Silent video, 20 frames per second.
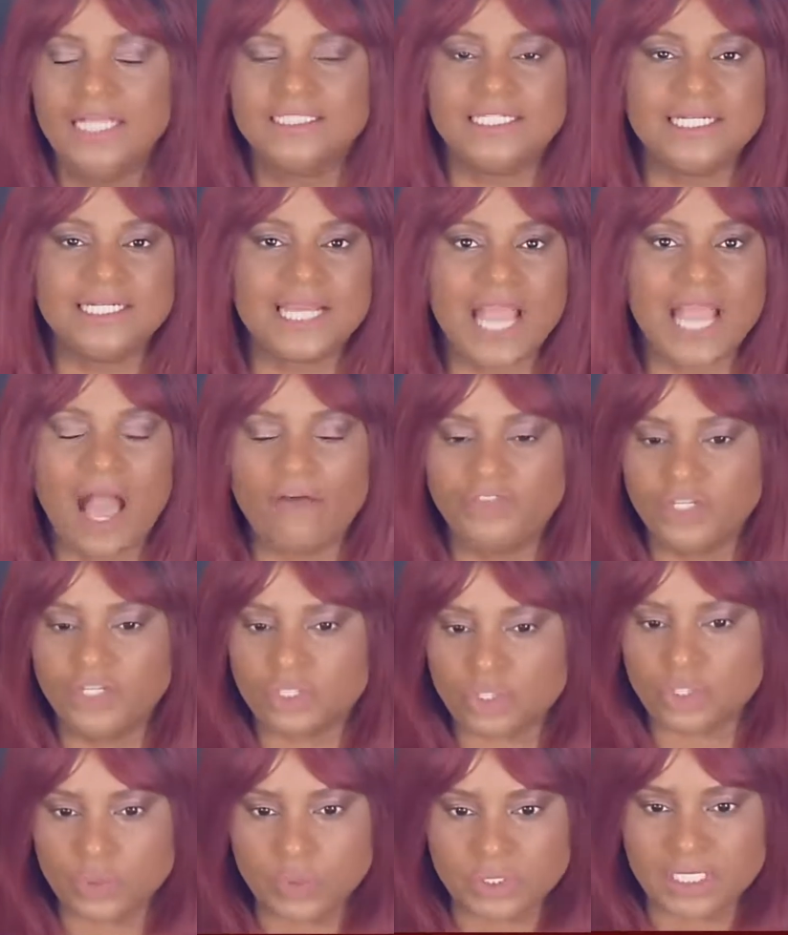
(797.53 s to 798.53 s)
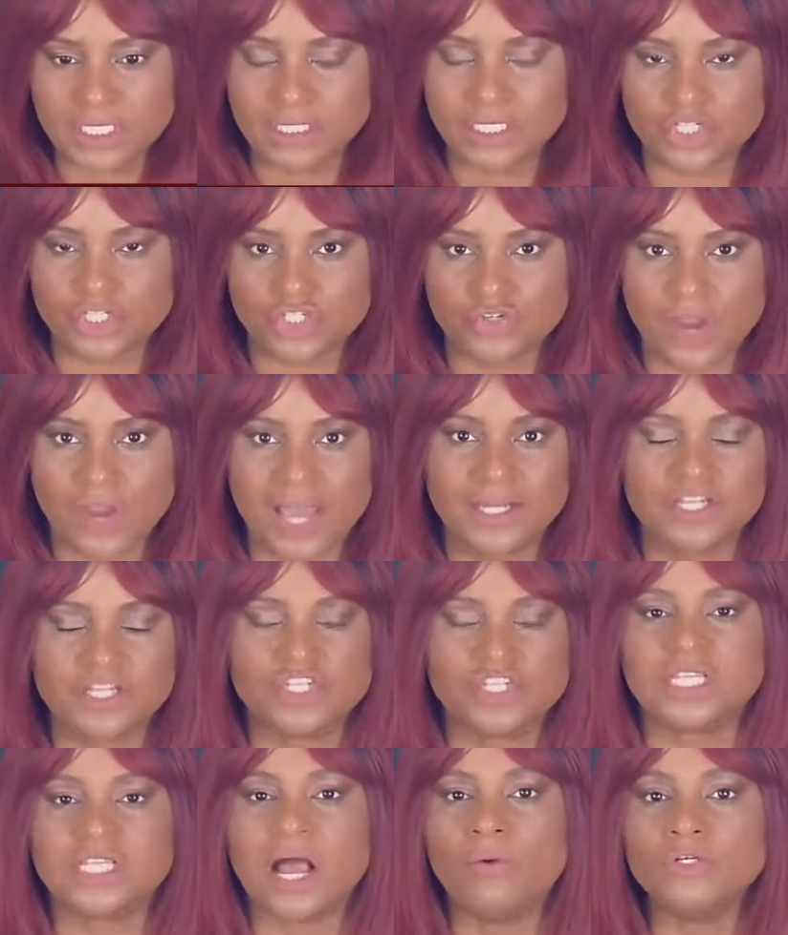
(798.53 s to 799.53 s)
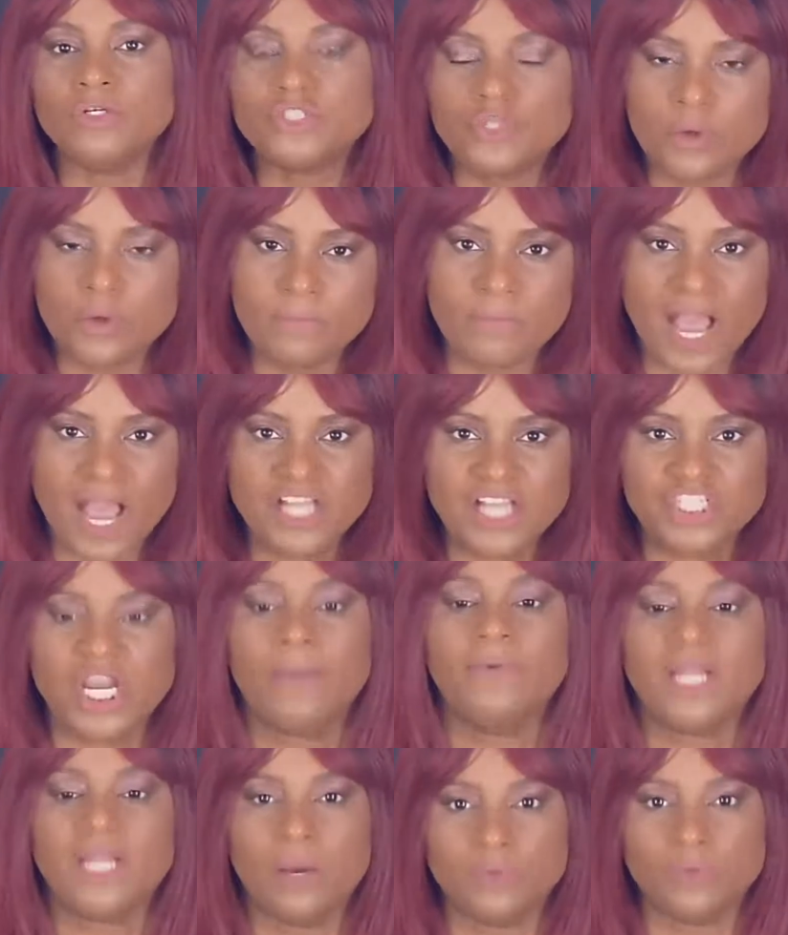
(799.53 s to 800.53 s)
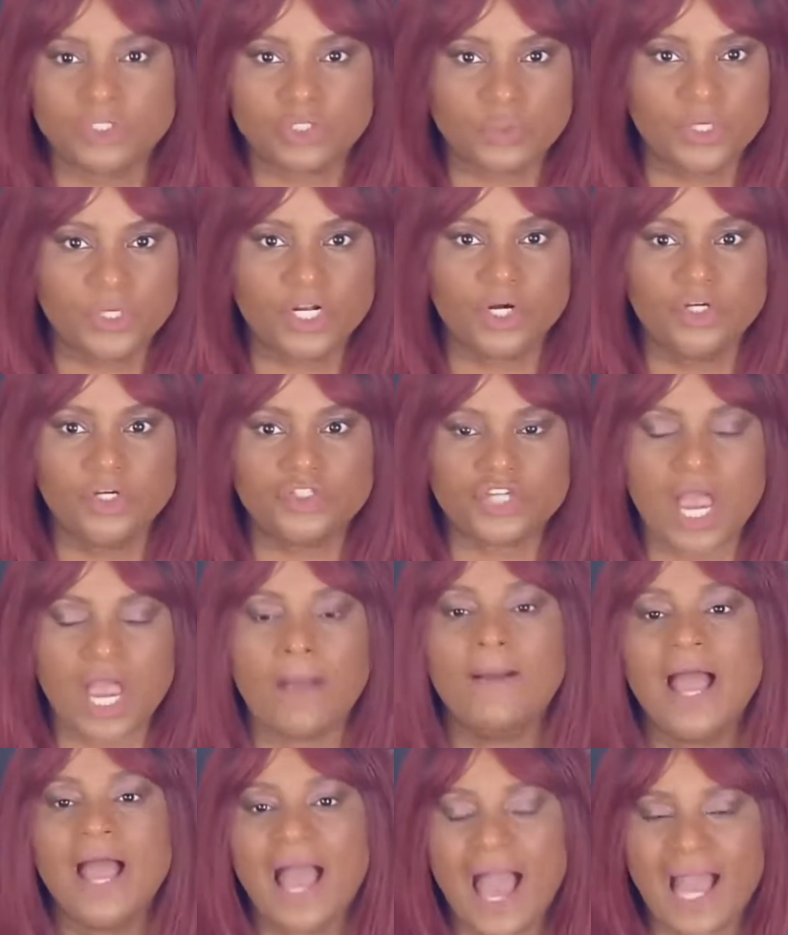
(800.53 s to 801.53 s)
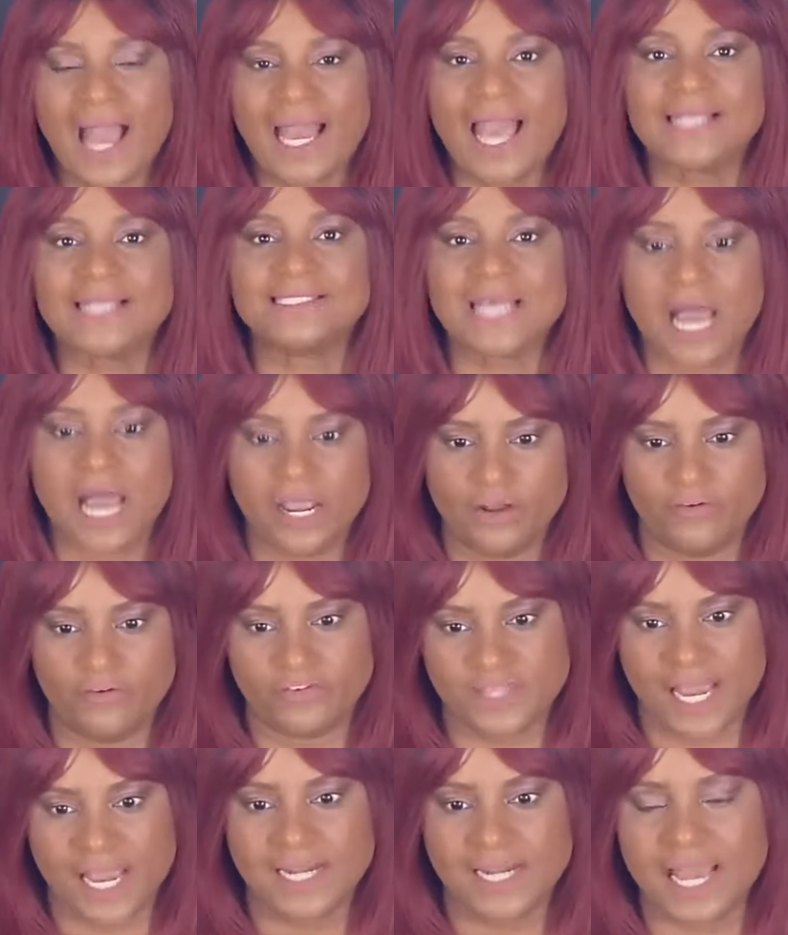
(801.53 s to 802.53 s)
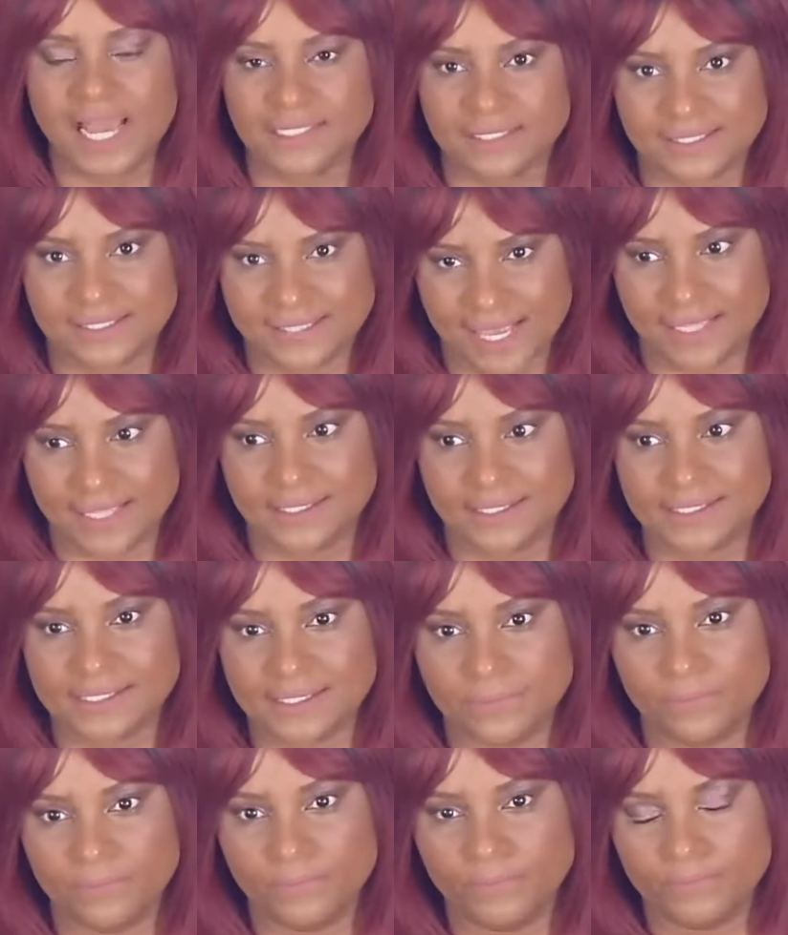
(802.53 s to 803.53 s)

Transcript: didn't have the tools and the strategies. I was doing my job and I was doing her job. I got tired of that nonsense.